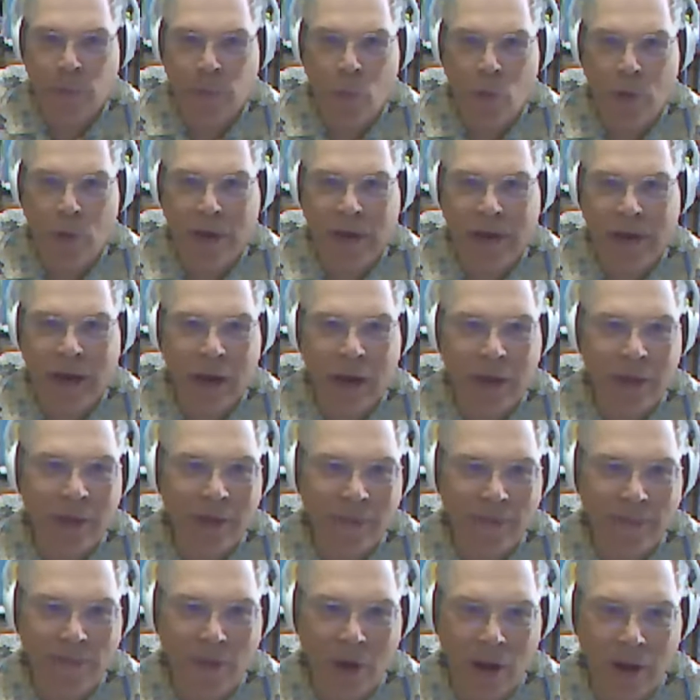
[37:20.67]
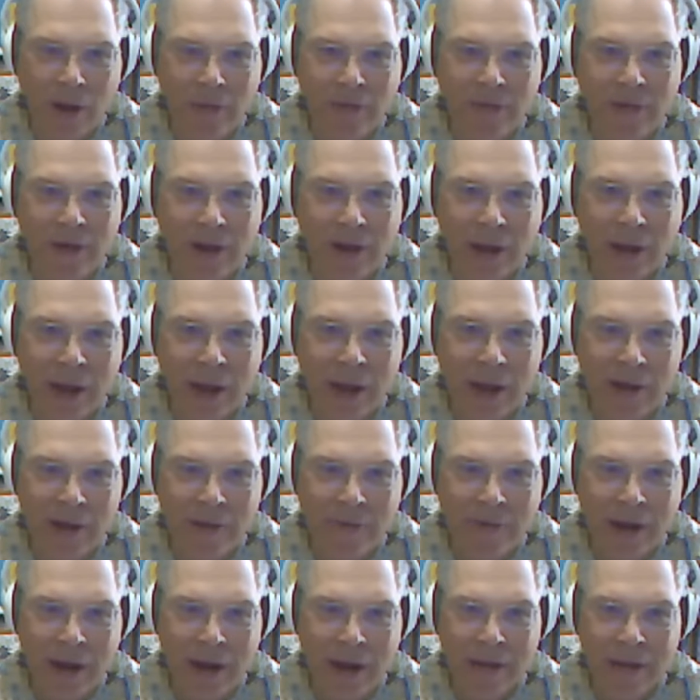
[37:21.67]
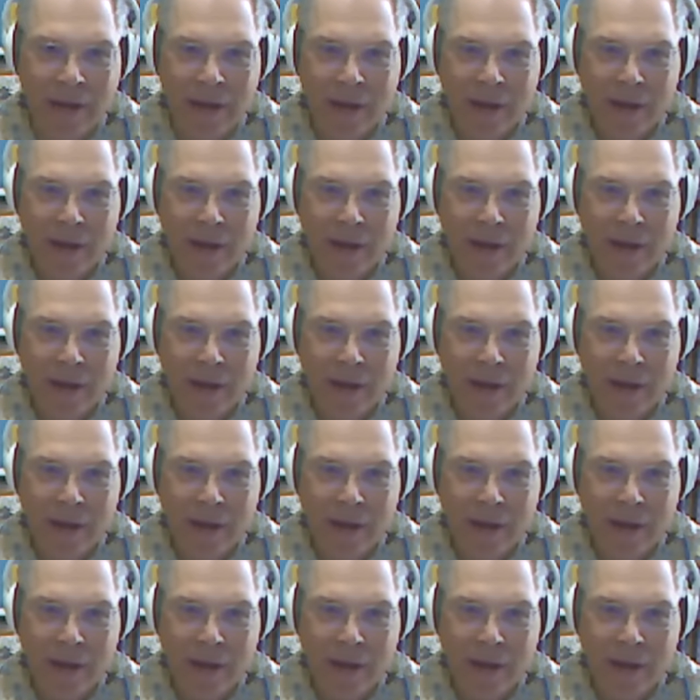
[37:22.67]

point out the faults in the contract,